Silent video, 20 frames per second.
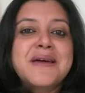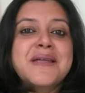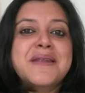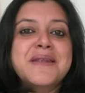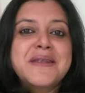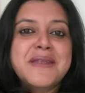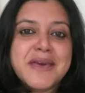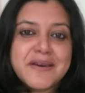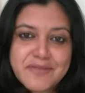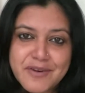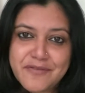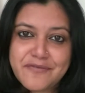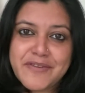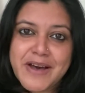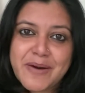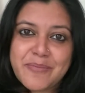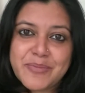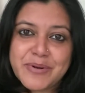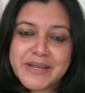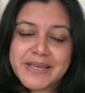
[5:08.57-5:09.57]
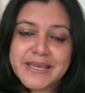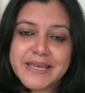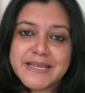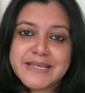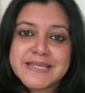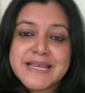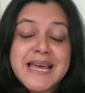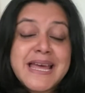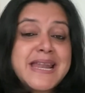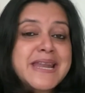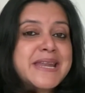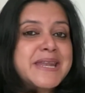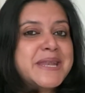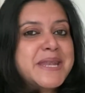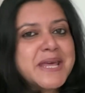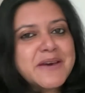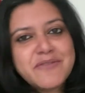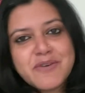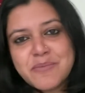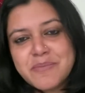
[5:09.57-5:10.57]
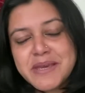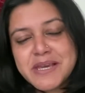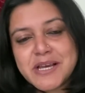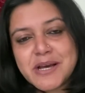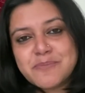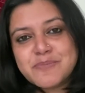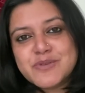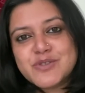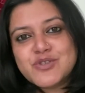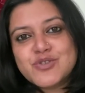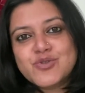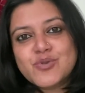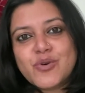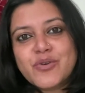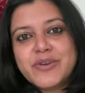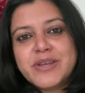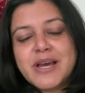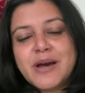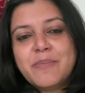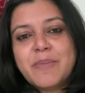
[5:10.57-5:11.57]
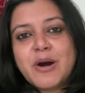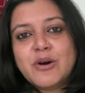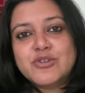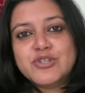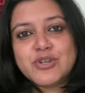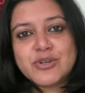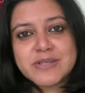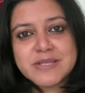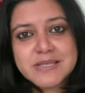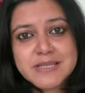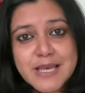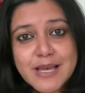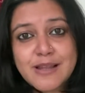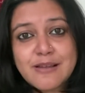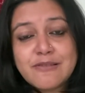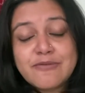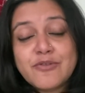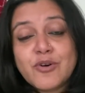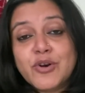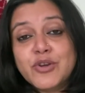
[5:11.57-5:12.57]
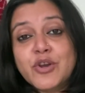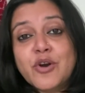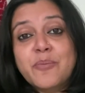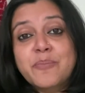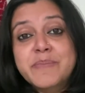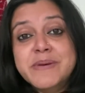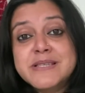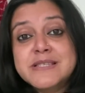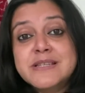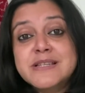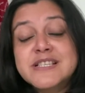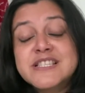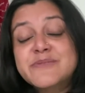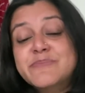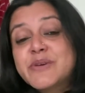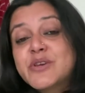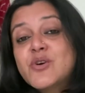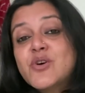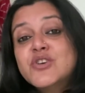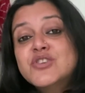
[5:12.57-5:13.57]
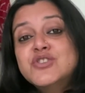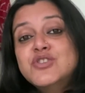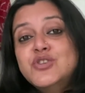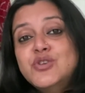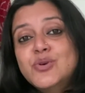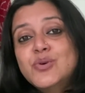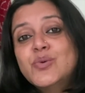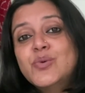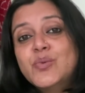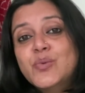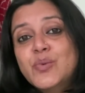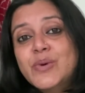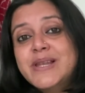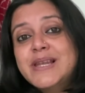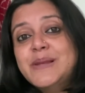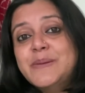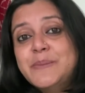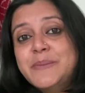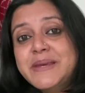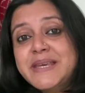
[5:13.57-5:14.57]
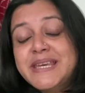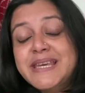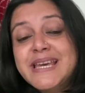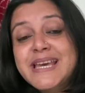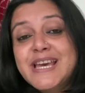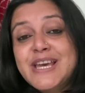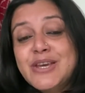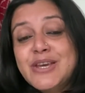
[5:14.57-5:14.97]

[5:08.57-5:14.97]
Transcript: Never fabricate. Never make up a story about yourself or your business, because you will be